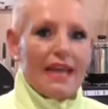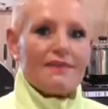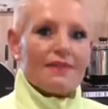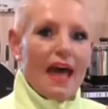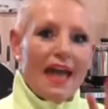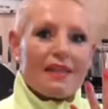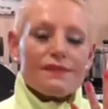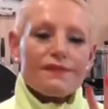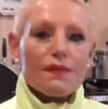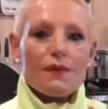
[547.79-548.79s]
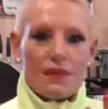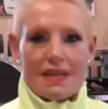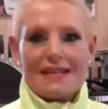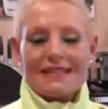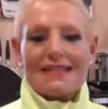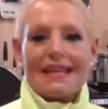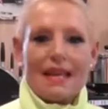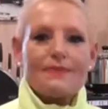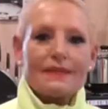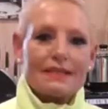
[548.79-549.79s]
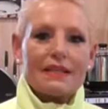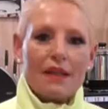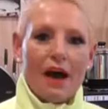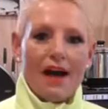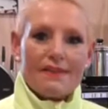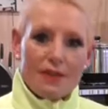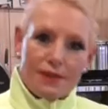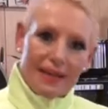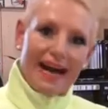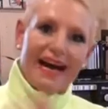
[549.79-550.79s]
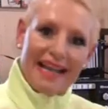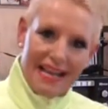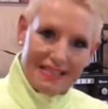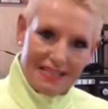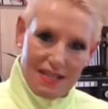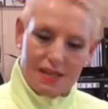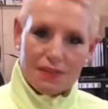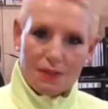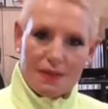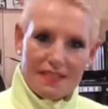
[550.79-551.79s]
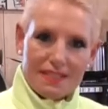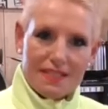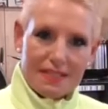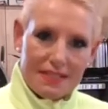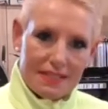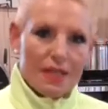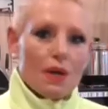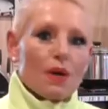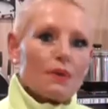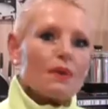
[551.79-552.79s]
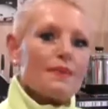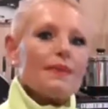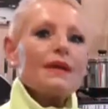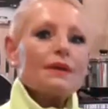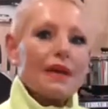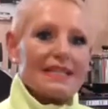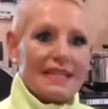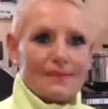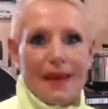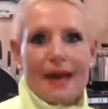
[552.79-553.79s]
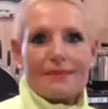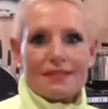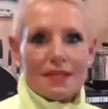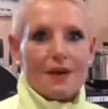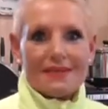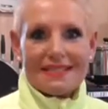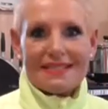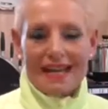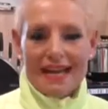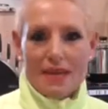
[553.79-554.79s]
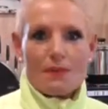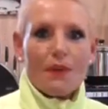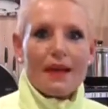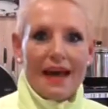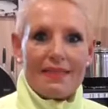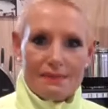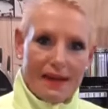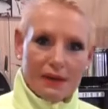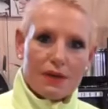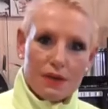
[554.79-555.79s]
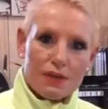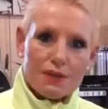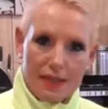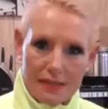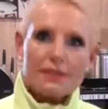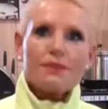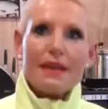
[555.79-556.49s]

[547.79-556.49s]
If they are the four things that keep us alive and you can't answer those questions, would it be a good idea perhaps to go and study what are the macronutrients,